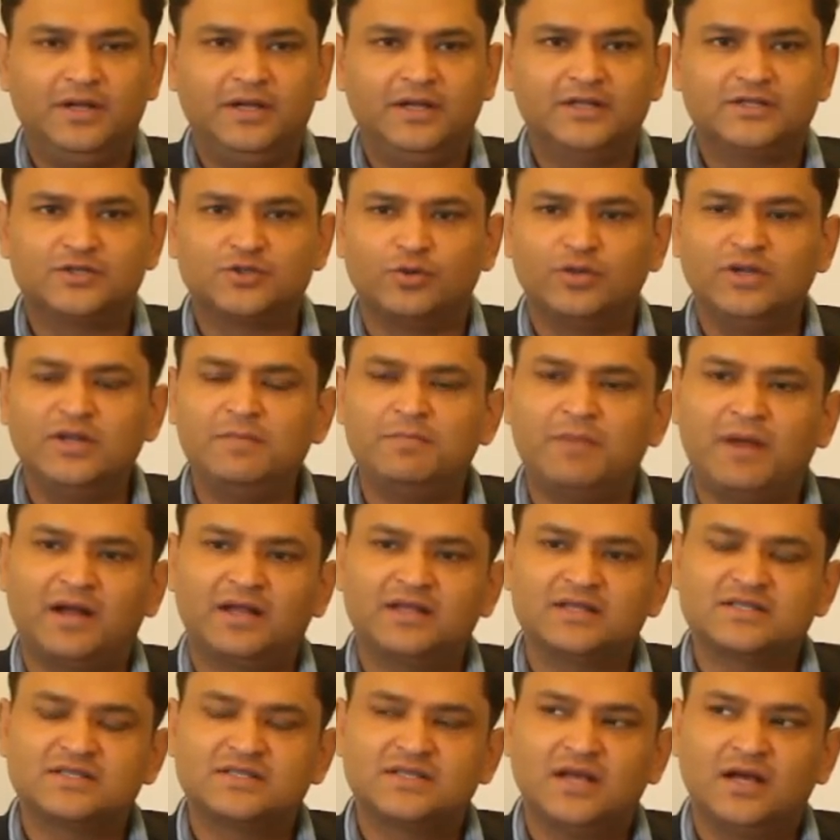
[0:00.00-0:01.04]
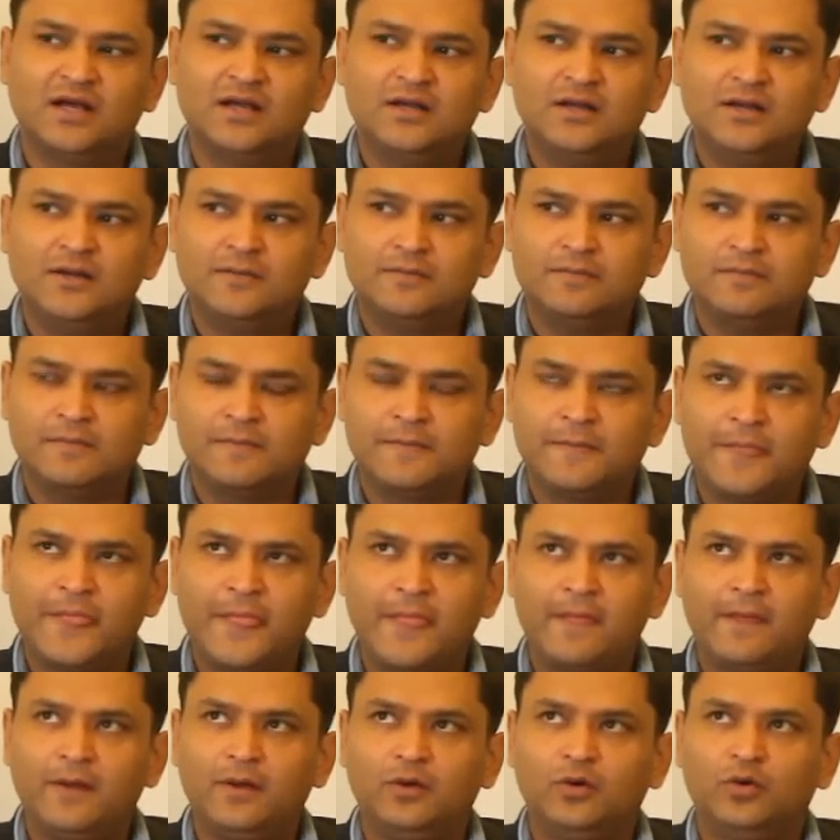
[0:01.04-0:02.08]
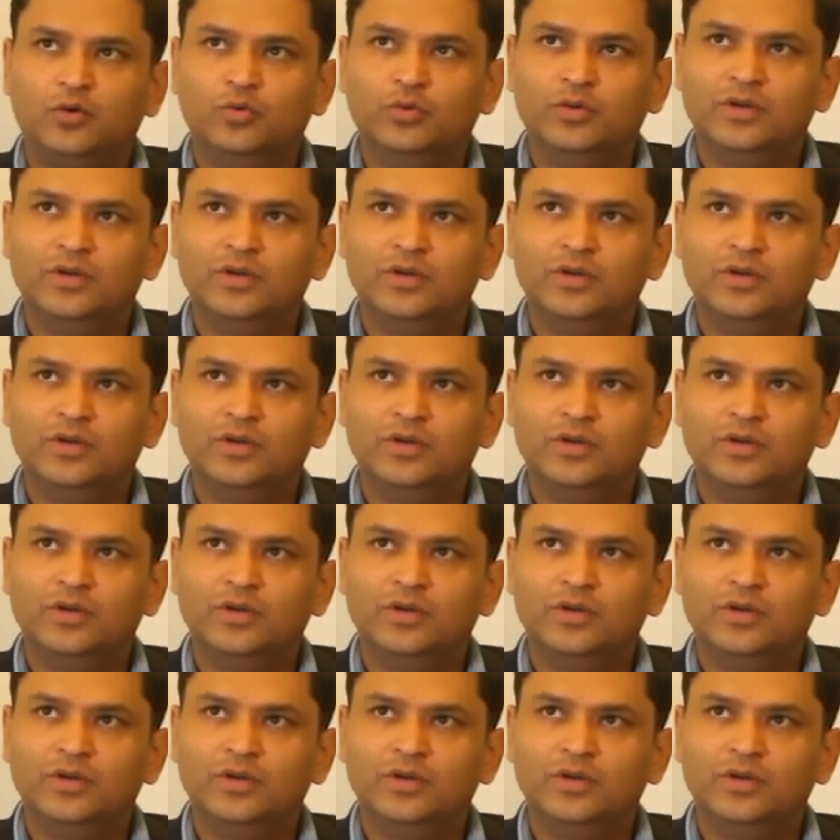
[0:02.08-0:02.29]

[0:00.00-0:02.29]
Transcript: It's only Pakistan who